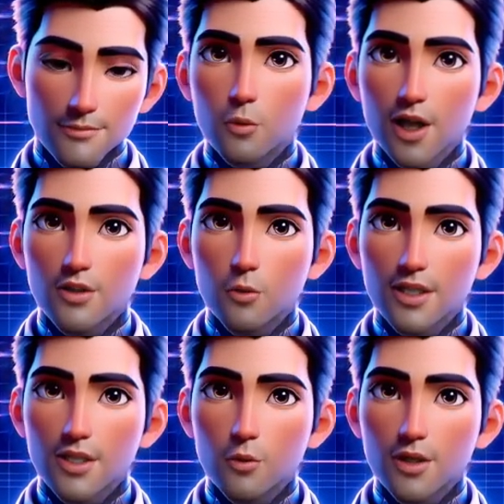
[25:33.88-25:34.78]
In
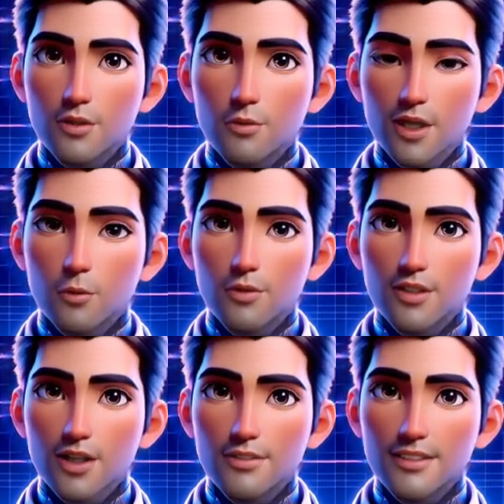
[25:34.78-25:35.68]
fact, here's a tip
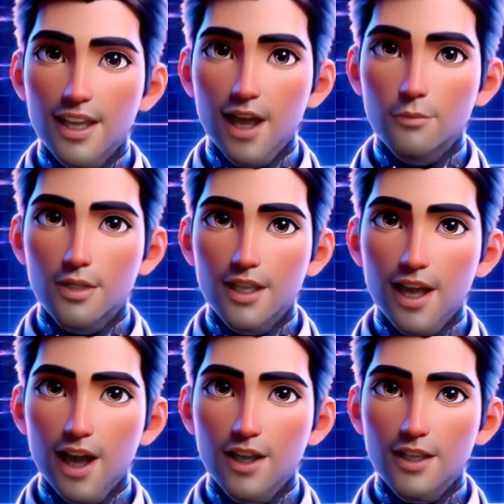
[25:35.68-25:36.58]
for you.
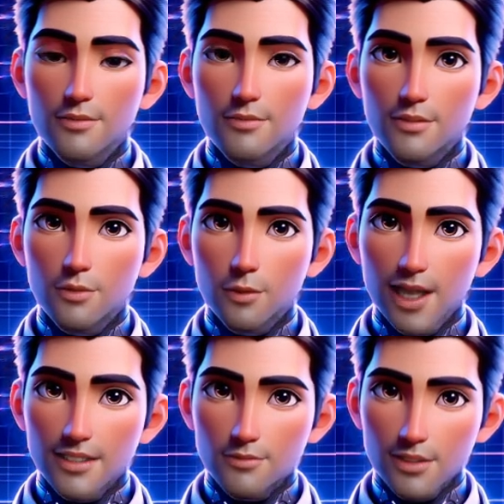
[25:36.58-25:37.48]
Let's say I want to
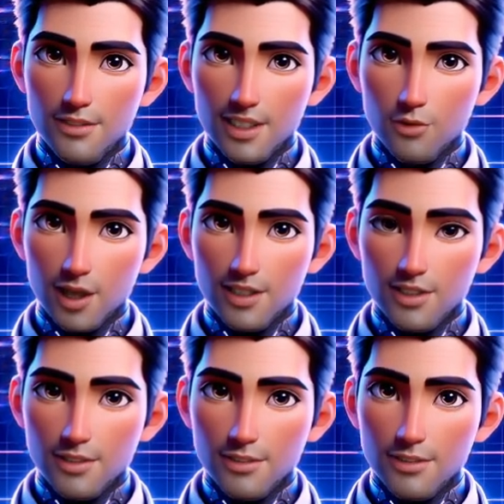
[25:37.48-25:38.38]
take this part of my
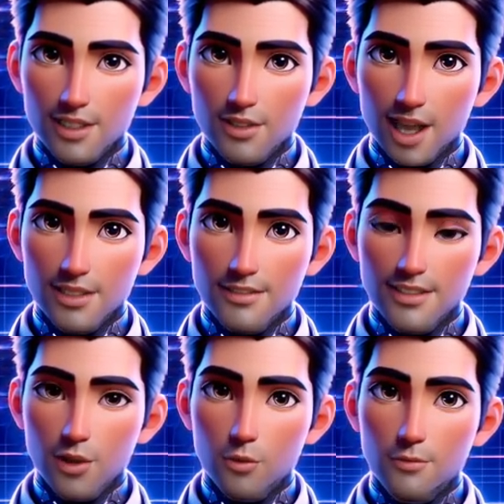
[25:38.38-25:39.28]
chat where we're talking to a
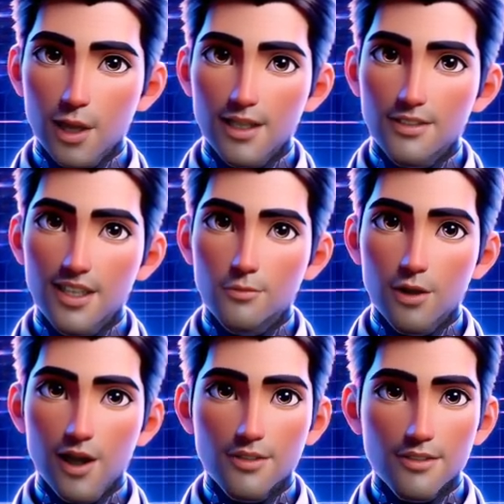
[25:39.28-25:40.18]
friend, and I'd
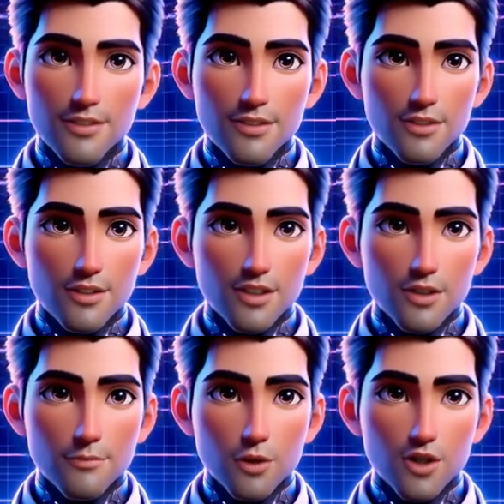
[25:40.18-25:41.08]
say, can you
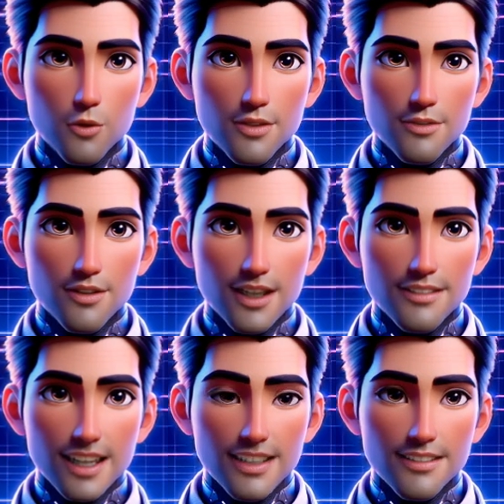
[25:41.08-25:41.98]
make this into a
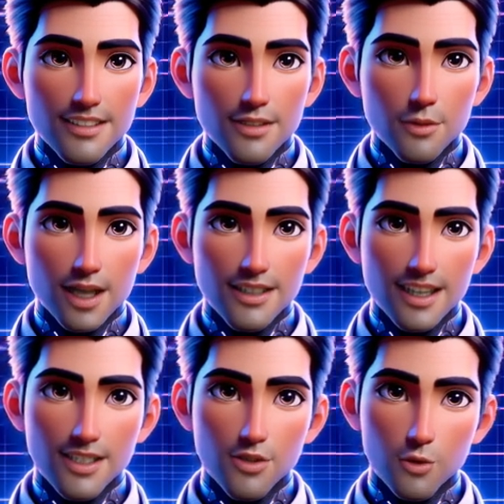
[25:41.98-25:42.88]
bullet point format?
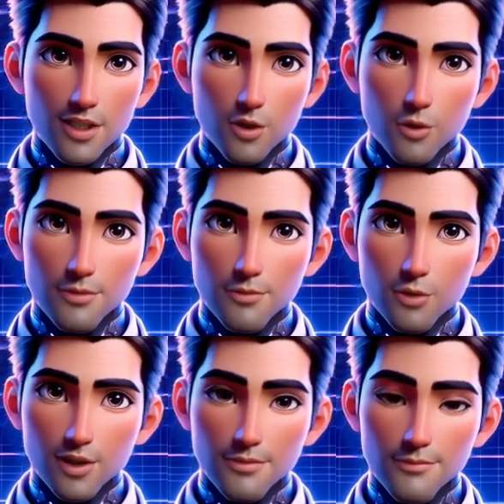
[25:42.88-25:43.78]
So I'm
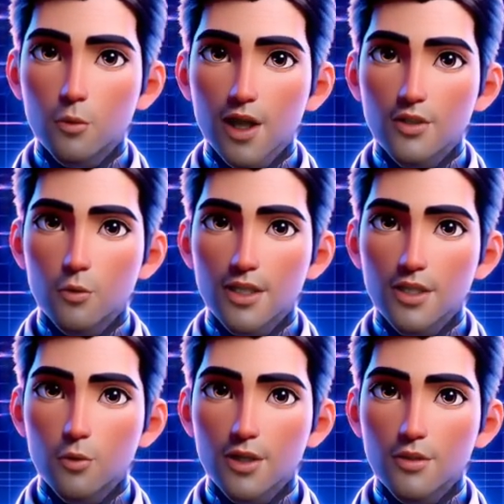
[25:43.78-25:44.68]
taking this part
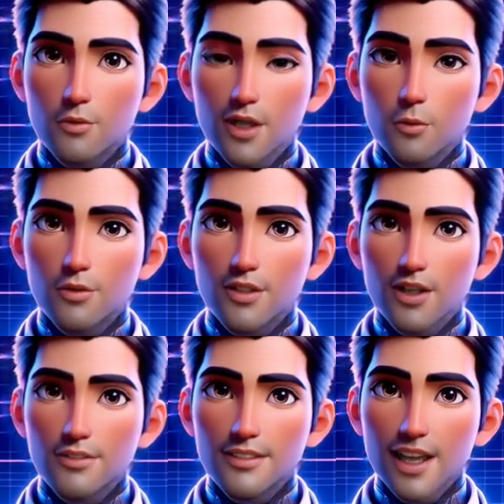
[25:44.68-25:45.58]
because this is what we're
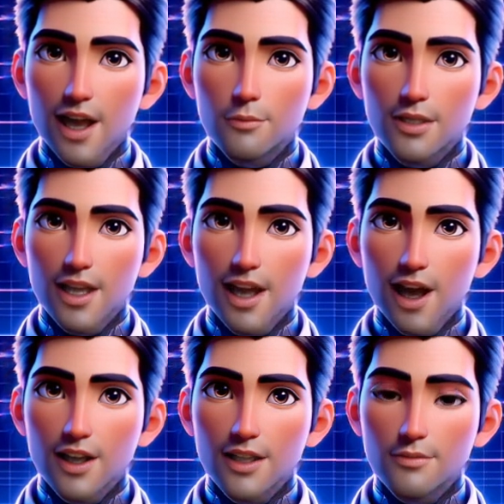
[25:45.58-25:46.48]
chatting here,
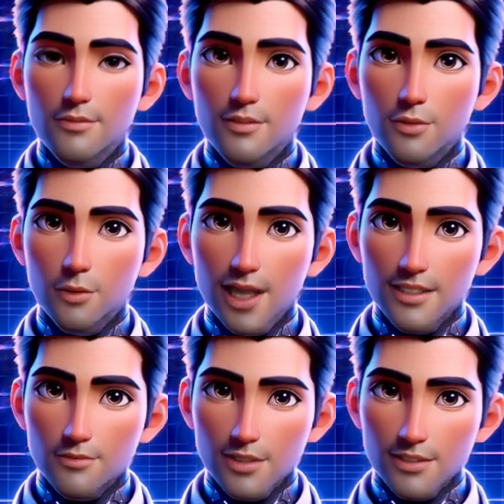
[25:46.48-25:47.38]
and I'm asking,
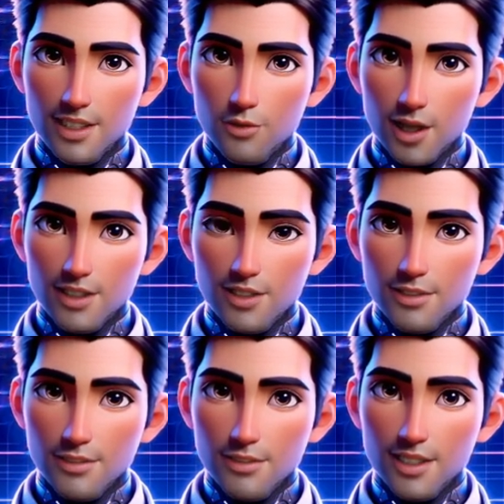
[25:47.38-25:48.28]
can you take
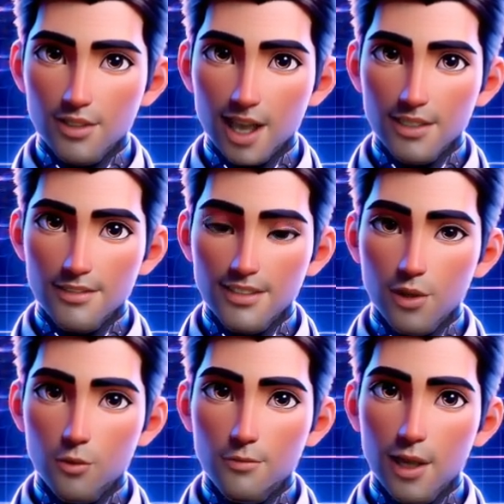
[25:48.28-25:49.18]
this and put this
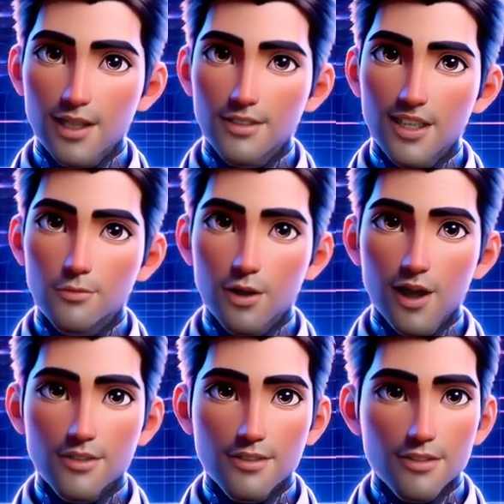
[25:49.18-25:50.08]
into a bullet point
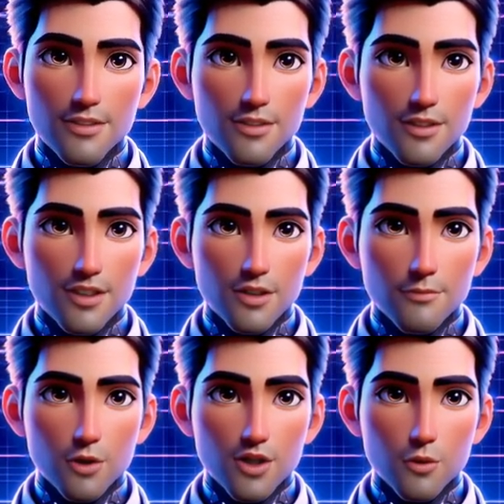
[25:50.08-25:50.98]
format? It's
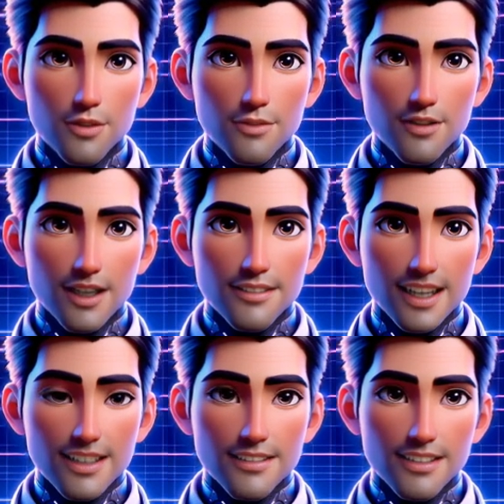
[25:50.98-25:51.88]
already started doing
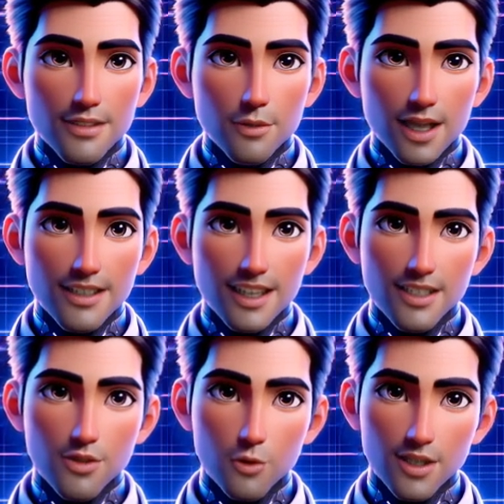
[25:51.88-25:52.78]
that. So it
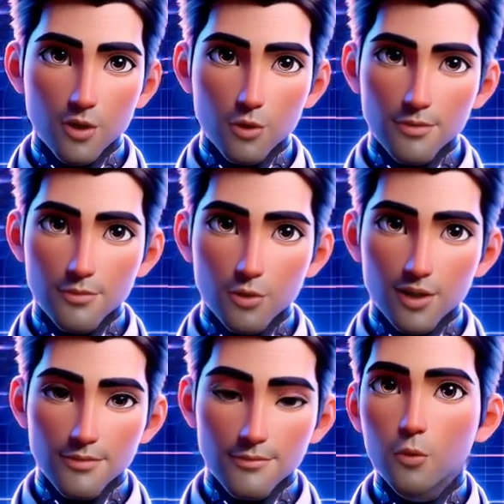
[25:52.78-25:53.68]
says,
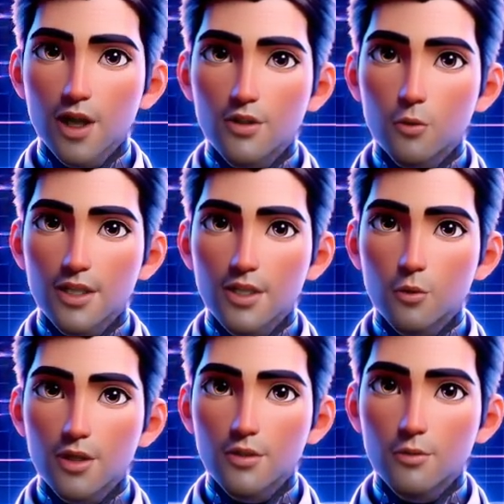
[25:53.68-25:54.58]
sure, here are the
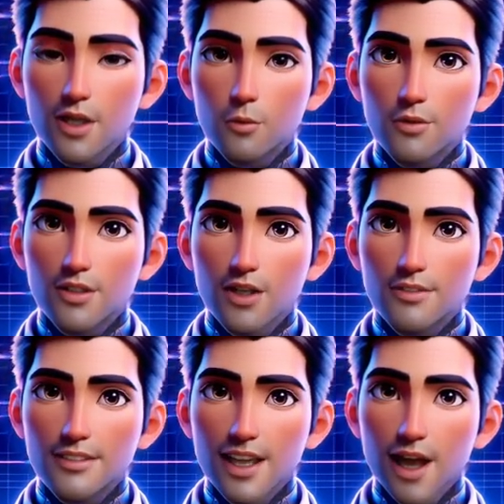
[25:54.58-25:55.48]
steps of focus in a
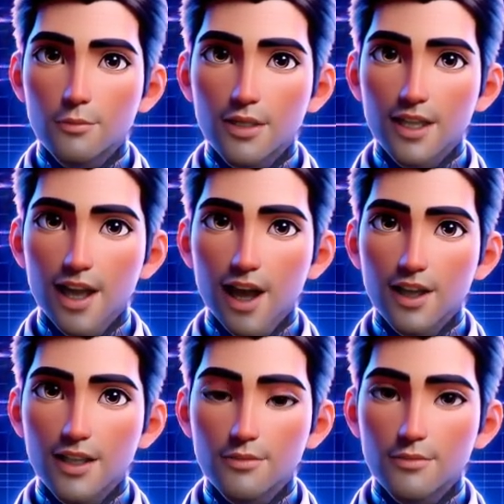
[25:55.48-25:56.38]
bullet point form.
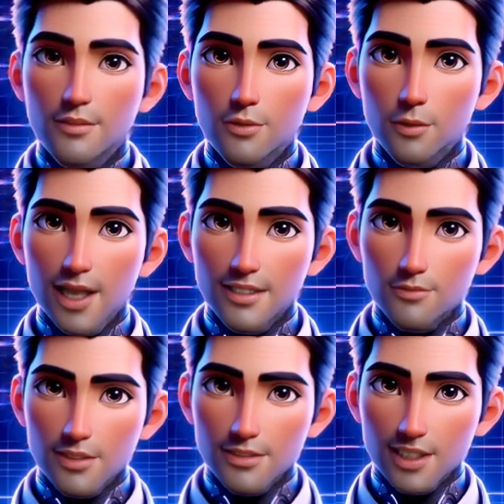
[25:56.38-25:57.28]
Actually,
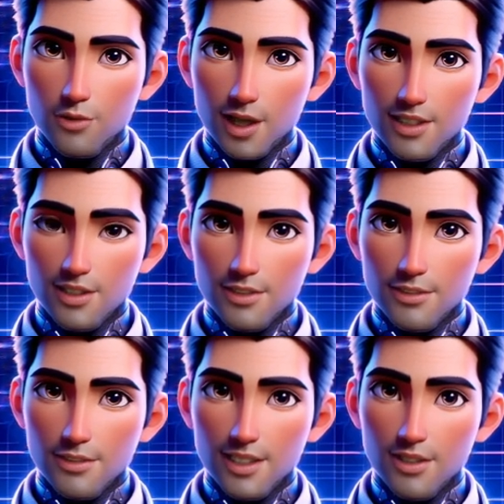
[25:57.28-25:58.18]
it's taking the
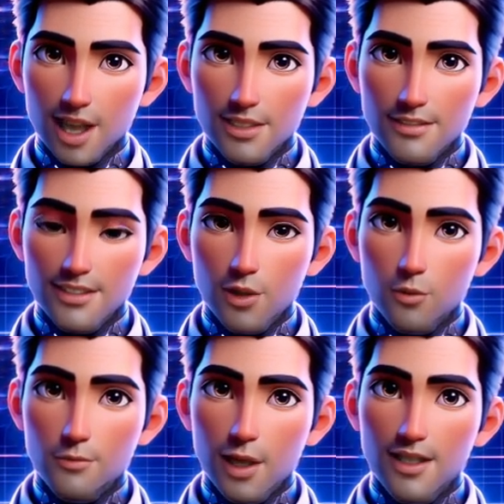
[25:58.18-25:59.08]
original article.
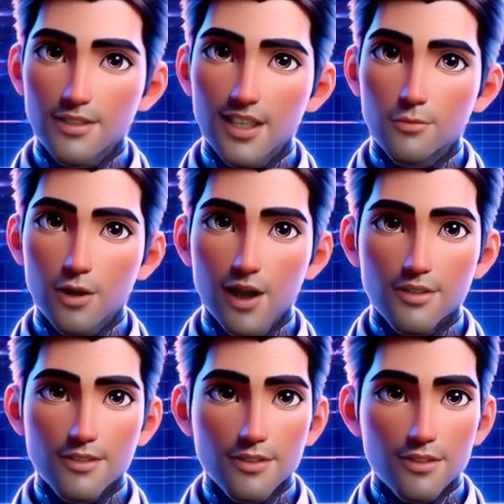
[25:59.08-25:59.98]
I want a
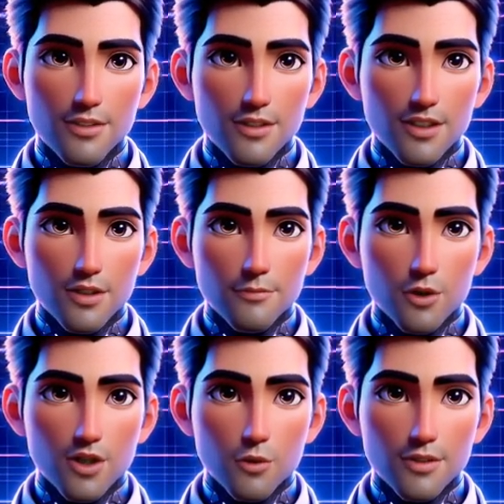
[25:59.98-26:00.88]
step-by-step thing on
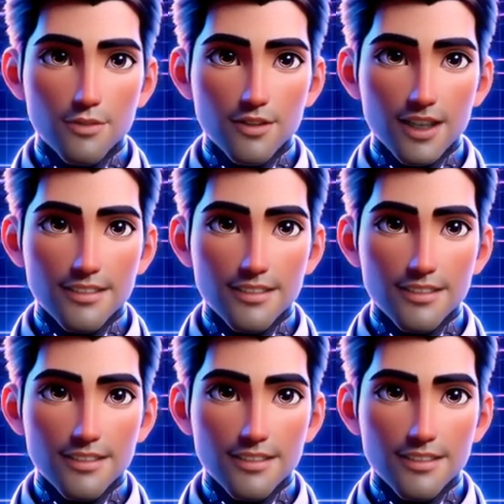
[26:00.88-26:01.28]
how to use this